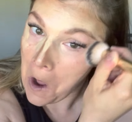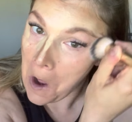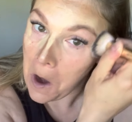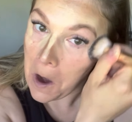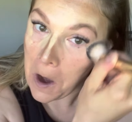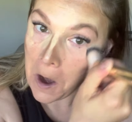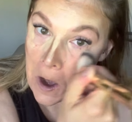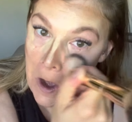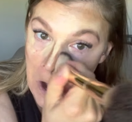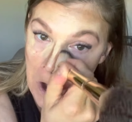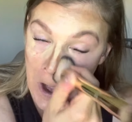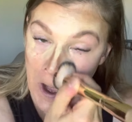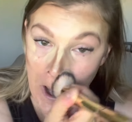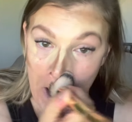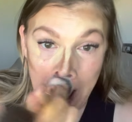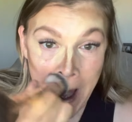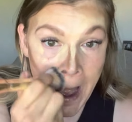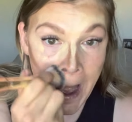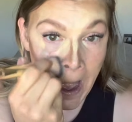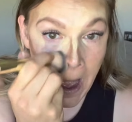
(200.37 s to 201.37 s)
All
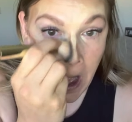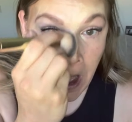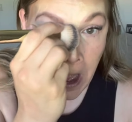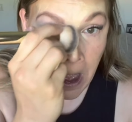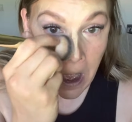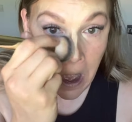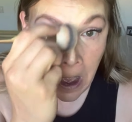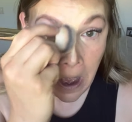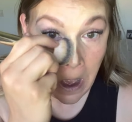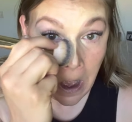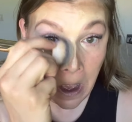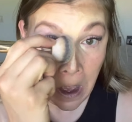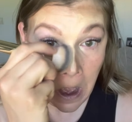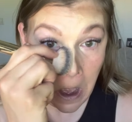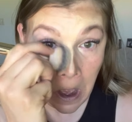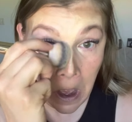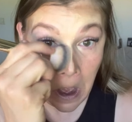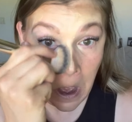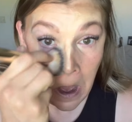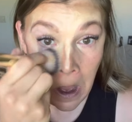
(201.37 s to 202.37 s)
right.
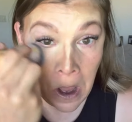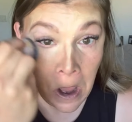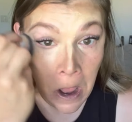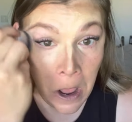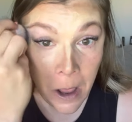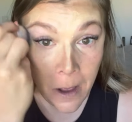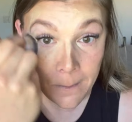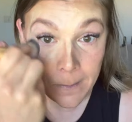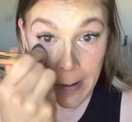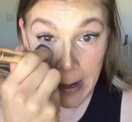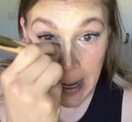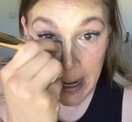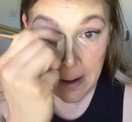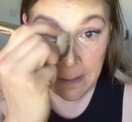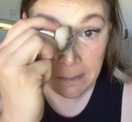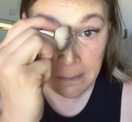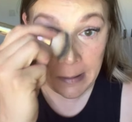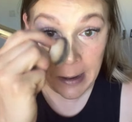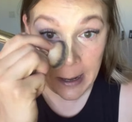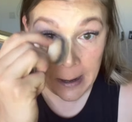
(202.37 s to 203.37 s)

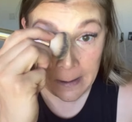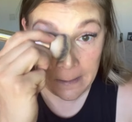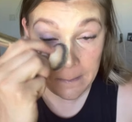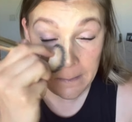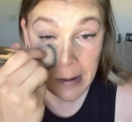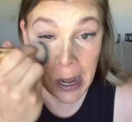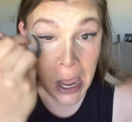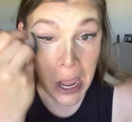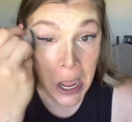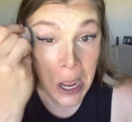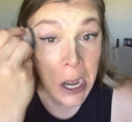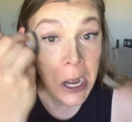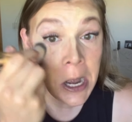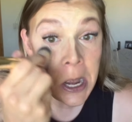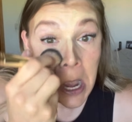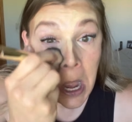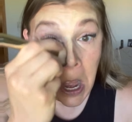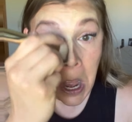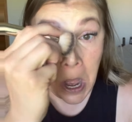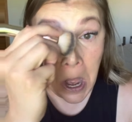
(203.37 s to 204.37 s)
Blend, blend,
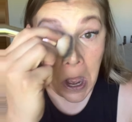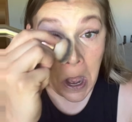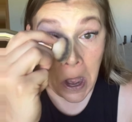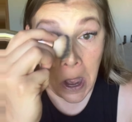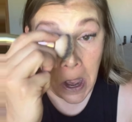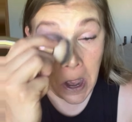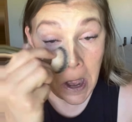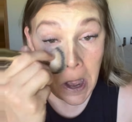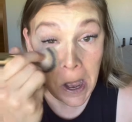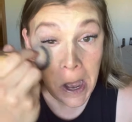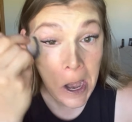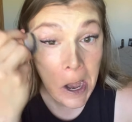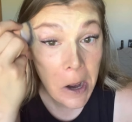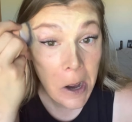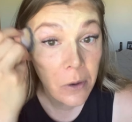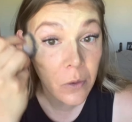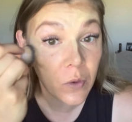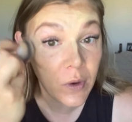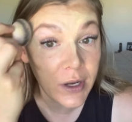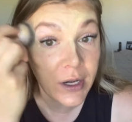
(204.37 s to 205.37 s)
blend.
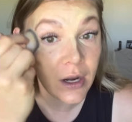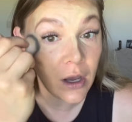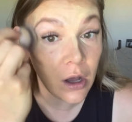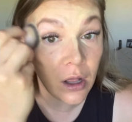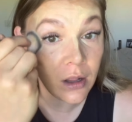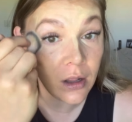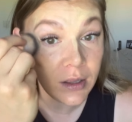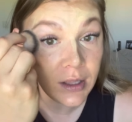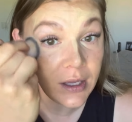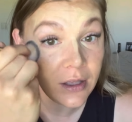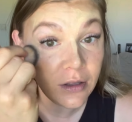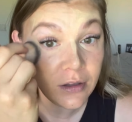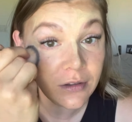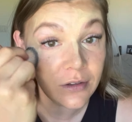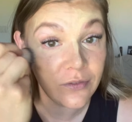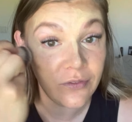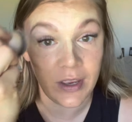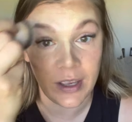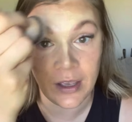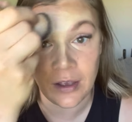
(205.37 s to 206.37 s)
When all else
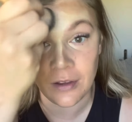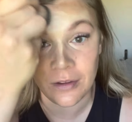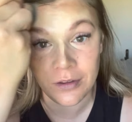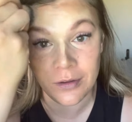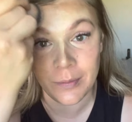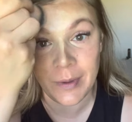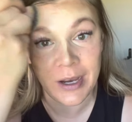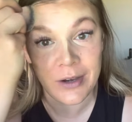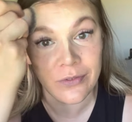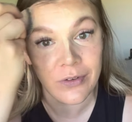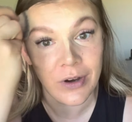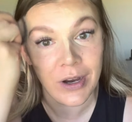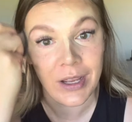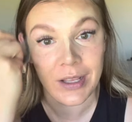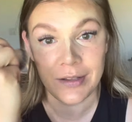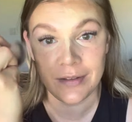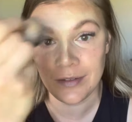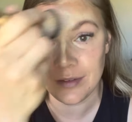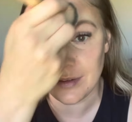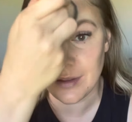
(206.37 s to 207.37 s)
fails, my
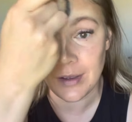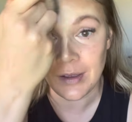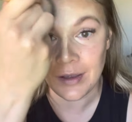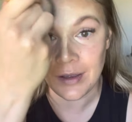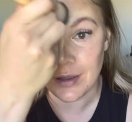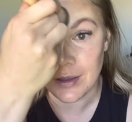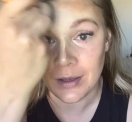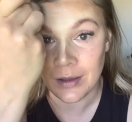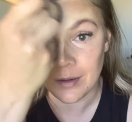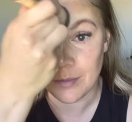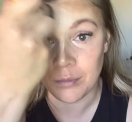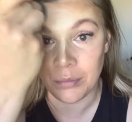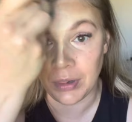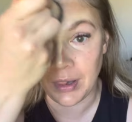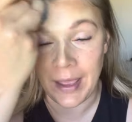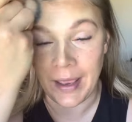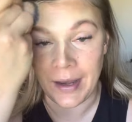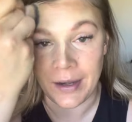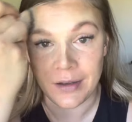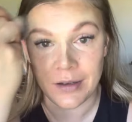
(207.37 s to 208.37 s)
friends,
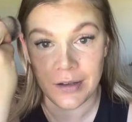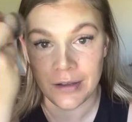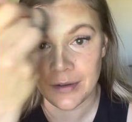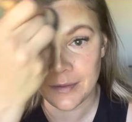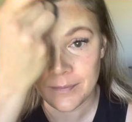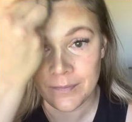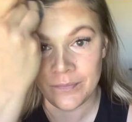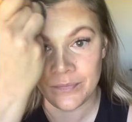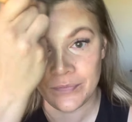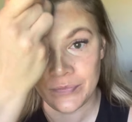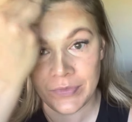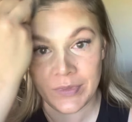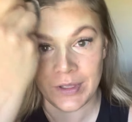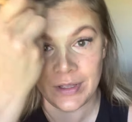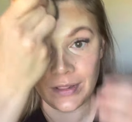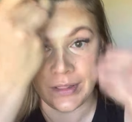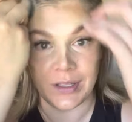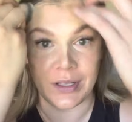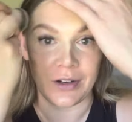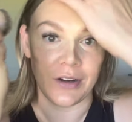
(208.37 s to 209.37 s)
blend,
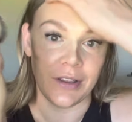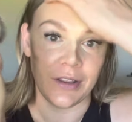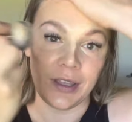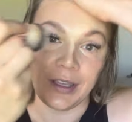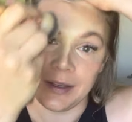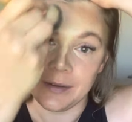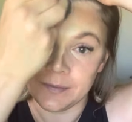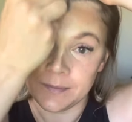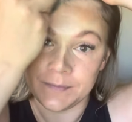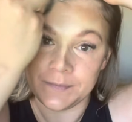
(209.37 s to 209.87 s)
literally.